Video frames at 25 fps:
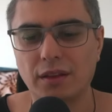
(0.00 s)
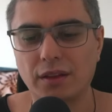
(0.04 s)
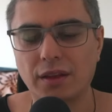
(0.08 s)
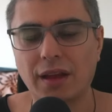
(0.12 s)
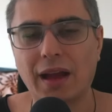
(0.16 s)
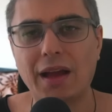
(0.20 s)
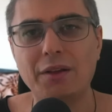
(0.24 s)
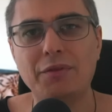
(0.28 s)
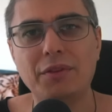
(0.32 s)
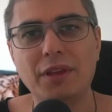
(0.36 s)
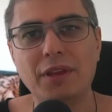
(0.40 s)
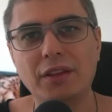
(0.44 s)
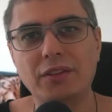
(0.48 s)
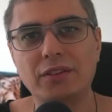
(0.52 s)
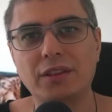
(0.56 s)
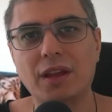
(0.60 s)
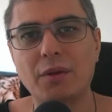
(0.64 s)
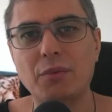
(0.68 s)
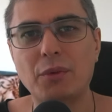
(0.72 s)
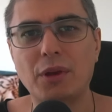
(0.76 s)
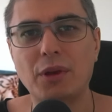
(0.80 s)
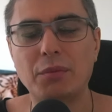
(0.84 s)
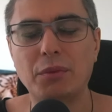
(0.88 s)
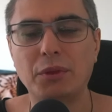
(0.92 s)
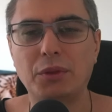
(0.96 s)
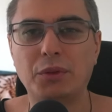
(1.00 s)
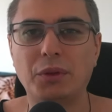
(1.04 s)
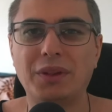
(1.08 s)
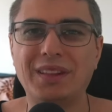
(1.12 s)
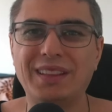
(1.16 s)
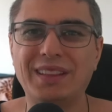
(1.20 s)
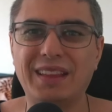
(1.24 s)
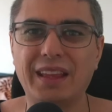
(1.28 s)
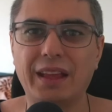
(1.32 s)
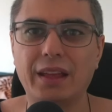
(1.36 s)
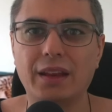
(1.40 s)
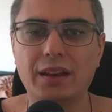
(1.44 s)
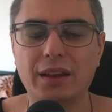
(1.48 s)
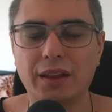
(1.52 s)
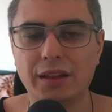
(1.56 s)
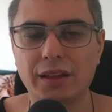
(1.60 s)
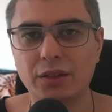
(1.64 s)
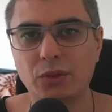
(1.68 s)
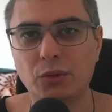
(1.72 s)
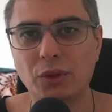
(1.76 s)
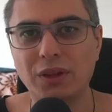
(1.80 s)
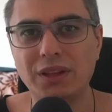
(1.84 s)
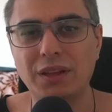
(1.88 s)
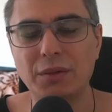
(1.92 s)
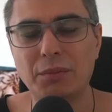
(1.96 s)
I think somewhere between 10 and
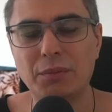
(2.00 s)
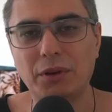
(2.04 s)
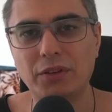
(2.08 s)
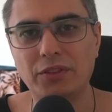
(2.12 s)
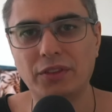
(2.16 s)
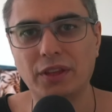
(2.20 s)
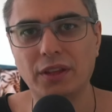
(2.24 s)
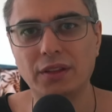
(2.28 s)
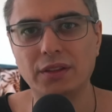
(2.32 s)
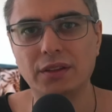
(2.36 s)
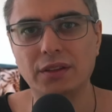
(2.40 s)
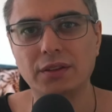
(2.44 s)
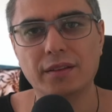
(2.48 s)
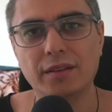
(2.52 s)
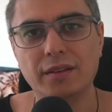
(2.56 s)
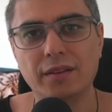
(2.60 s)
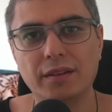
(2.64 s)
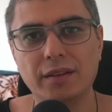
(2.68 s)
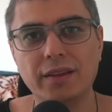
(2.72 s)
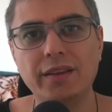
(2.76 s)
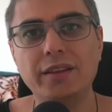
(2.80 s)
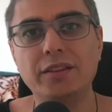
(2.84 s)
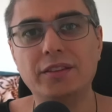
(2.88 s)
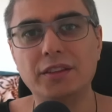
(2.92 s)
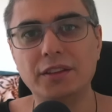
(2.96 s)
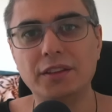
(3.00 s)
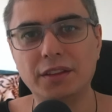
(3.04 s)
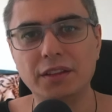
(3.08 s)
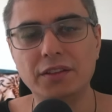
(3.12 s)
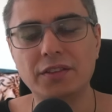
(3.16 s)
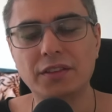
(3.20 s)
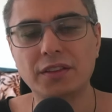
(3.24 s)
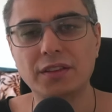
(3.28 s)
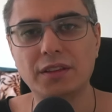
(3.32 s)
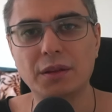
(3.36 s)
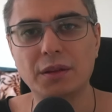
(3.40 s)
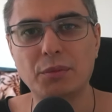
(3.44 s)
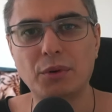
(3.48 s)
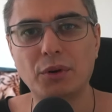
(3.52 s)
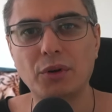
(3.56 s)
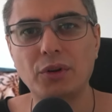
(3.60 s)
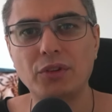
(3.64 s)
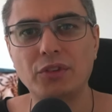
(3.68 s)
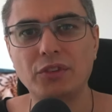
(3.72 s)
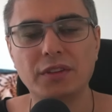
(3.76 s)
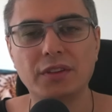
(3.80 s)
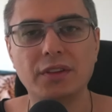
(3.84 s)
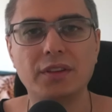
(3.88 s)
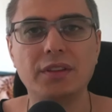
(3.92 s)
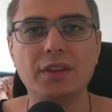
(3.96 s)
20% is a decent
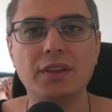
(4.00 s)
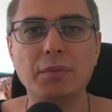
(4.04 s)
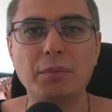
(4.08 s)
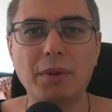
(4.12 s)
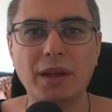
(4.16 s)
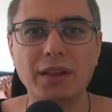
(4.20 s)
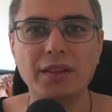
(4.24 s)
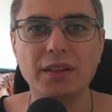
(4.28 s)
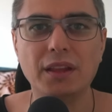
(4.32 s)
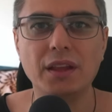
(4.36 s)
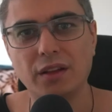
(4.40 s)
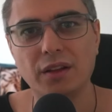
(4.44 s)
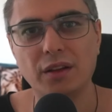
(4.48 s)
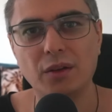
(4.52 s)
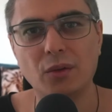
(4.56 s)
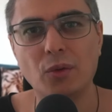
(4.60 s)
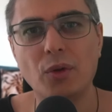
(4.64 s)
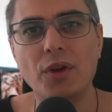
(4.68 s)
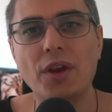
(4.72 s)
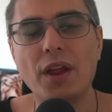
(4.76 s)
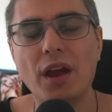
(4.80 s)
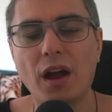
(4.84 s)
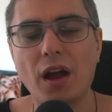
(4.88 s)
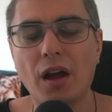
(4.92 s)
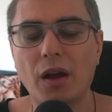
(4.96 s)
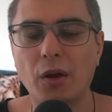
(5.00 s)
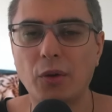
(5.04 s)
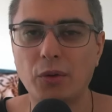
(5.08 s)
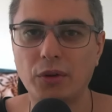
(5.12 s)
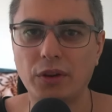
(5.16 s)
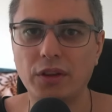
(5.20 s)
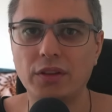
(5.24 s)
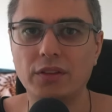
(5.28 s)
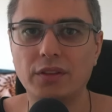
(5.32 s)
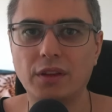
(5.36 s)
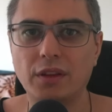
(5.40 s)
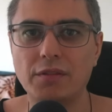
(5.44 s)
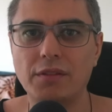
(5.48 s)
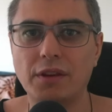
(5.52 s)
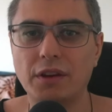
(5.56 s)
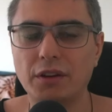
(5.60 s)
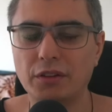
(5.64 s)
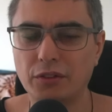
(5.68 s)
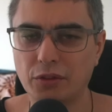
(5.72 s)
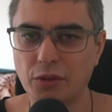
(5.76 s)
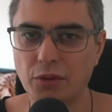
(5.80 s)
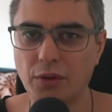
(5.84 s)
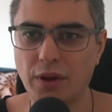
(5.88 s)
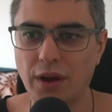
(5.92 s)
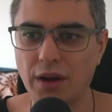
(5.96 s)
approach depending on how risk
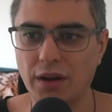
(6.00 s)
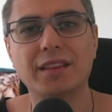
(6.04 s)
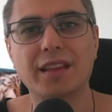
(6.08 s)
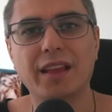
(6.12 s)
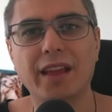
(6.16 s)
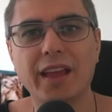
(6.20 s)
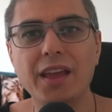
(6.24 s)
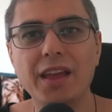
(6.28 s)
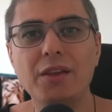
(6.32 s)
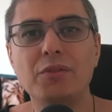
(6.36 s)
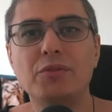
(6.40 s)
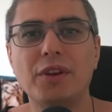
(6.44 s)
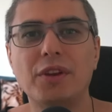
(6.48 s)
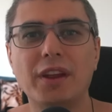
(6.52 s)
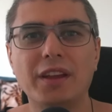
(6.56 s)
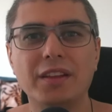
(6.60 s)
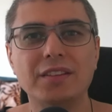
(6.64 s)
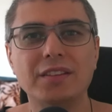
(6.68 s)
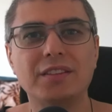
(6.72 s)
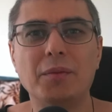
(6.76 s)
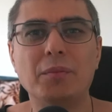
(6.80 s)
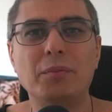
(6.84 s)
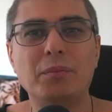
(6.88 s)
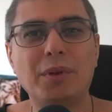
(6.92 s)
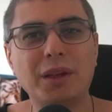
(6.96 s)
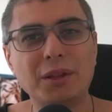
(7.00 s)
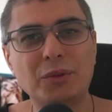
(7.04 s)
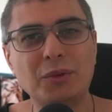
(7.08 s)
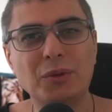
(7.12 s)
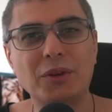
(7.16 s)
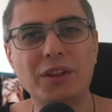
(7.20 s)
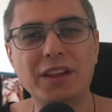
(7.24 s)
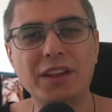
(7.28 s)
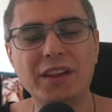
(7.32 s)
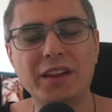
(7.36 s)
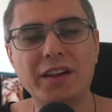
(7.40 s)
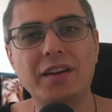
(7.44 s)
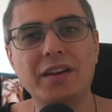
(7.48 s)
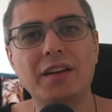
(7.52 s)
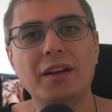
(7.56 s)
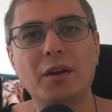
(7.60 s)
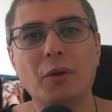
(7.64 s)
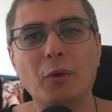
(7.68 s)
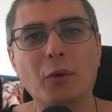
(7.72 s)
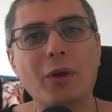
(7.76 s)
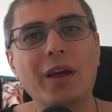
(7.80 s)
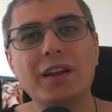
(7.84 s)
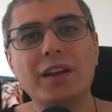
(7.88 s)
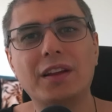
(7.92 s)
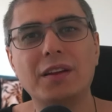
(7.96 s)
averse you are. Hey friends, Petru here,
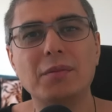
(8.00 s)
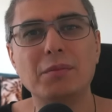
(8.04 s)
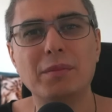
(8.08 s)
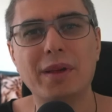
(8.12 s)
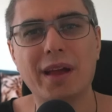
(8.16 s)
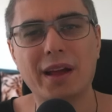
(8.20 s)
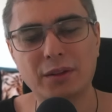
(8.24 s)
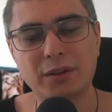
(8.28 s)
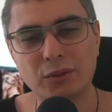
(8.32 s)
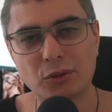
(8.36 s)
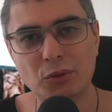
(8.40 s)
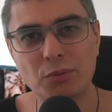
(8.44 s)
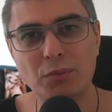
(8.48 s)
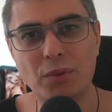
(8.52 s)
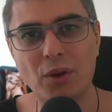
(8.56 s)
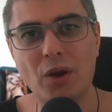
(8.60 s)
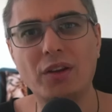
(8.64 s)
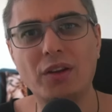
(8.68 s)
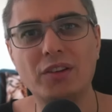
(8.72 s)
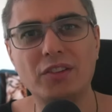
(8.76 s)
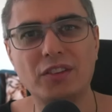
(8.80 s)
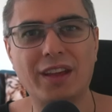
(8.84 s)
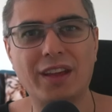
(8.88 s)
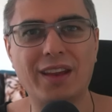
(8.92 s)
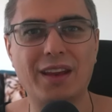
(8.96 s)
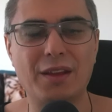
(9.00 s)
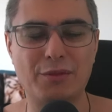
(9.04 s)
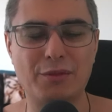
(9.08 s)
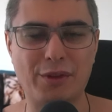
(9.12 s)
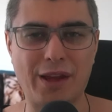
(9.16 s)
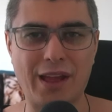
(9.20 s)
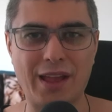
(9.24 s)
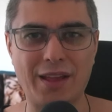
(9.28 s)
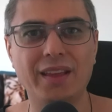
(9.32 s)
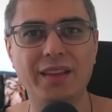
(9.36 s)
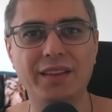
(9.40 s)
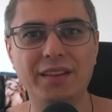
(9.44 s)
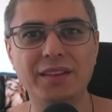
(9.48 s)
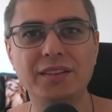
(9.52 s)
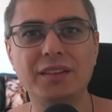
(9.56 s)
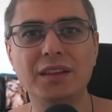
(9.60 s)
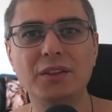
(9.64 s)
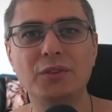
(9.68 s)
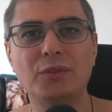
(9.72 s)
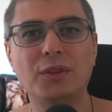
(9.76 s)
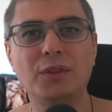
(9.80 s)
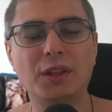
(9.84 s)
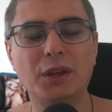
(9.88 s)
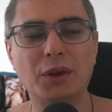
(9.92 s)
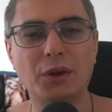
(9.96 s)
welcome back to BlockchainFi. In
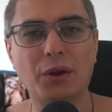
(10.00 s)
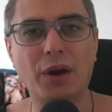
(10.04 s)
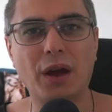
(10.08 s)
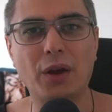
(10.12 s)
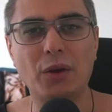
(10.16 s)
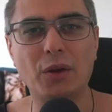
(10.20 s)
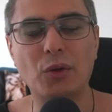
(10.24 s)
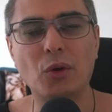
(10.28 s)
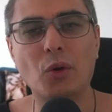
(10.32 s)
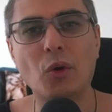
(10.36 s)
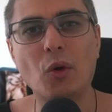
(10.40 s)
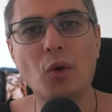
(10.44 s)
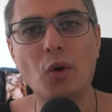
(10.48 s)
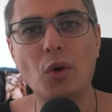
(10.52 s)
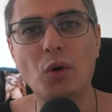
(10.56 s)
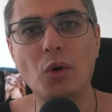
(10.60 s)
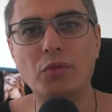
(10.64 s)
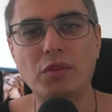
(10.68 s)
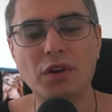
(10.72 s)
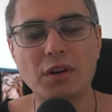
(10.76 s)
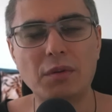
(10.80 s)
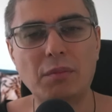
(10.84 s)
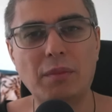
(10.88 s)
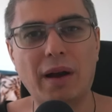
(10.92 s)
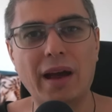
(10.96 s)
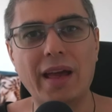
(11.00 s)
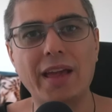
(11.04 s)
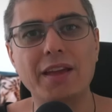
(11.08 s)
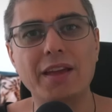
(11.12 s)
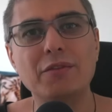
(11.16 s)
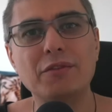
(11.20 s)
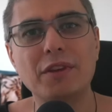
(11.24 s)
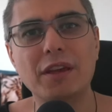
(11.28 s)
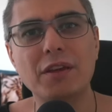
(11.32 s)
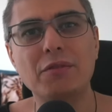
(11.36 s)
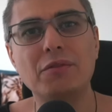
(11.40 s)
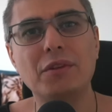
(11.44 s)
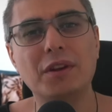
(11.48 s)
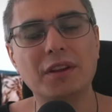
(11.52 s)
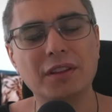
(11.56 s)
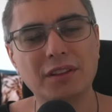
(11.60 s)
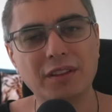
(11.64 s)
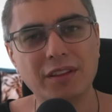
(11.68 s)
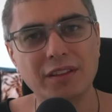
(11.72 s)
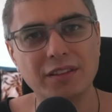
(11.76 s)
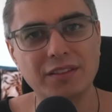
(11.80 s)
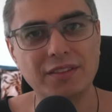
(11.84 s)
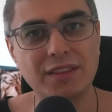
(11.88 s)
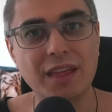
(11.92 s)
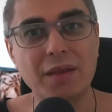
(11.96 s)
this video I'll go over my favorite
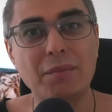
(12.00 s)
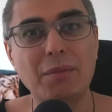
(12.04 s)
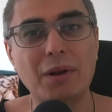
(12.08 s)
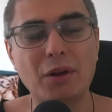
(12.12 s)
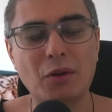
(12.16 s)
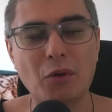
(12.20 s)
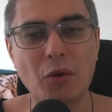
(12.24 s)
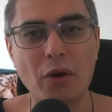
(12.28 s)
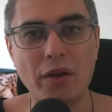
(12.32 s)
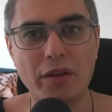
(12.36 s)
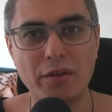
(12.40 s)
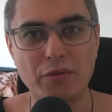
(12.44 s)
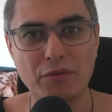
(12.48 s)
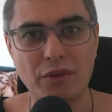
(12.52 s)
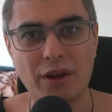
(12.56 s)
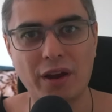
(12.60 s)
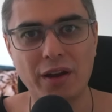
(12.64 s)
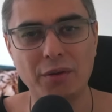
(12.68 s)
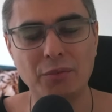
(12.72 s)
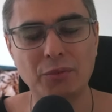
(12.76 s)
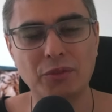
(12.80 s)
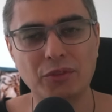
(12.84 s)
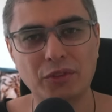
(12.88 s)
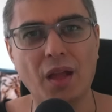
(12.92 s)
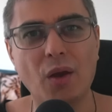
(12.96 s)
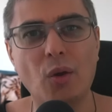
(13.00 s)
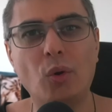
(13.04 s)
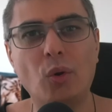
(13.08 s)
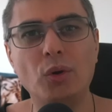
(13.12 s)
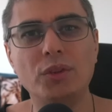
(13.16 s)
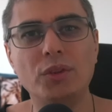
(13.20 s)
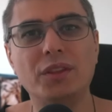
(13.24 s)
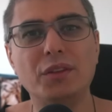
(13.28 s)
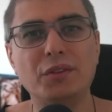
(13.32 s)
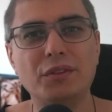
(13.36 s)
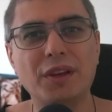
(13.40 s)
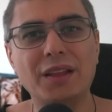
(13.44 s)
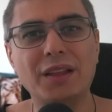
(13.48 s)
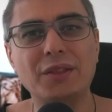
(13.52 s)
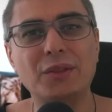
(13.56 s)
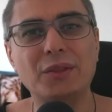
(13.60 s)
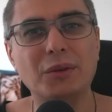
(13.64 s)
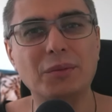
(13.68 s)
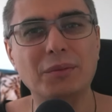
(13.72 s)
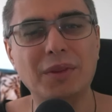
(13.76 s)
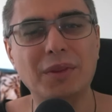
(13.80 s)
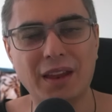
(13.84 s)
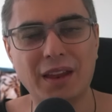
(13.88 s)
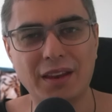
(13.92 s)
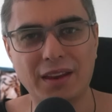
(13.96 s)
stablecoin farms on the
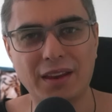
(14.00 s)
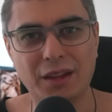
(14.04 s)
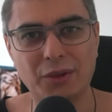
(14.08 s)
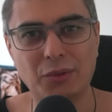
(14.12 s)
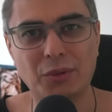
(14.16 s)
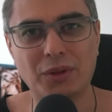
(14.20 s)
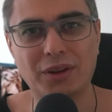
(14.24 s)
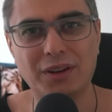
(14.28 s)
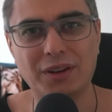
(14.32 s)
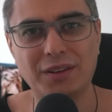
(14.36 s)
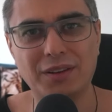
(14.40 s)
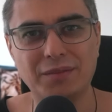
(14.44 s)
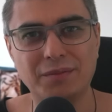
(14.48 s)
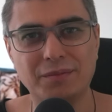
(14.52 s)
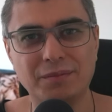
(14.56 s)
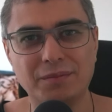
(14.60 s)
Fantom network.